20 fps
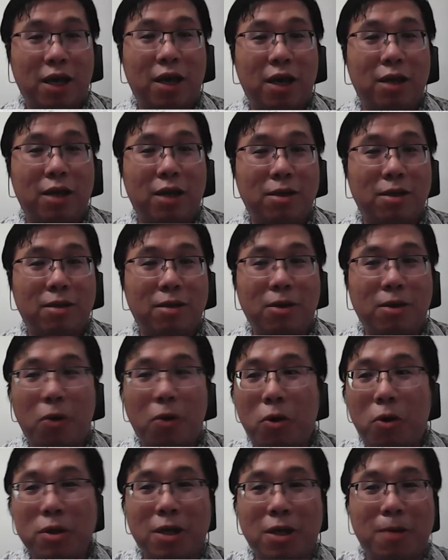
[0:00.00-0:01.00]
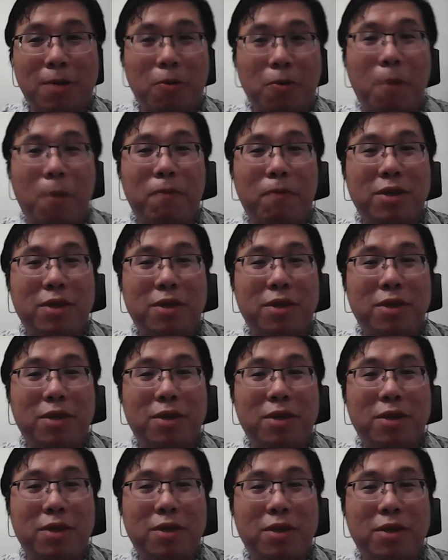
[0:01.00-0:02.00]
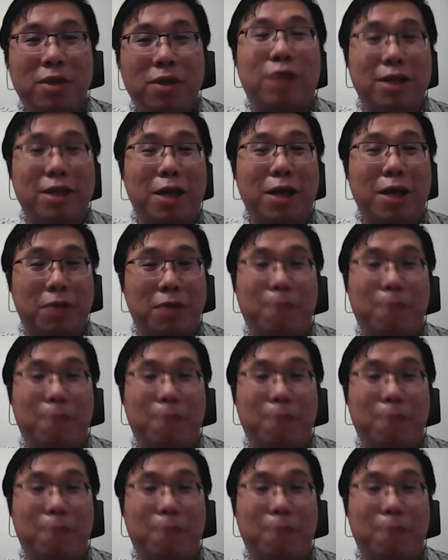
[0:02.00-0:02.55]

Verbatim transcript: and all the competing parties right now,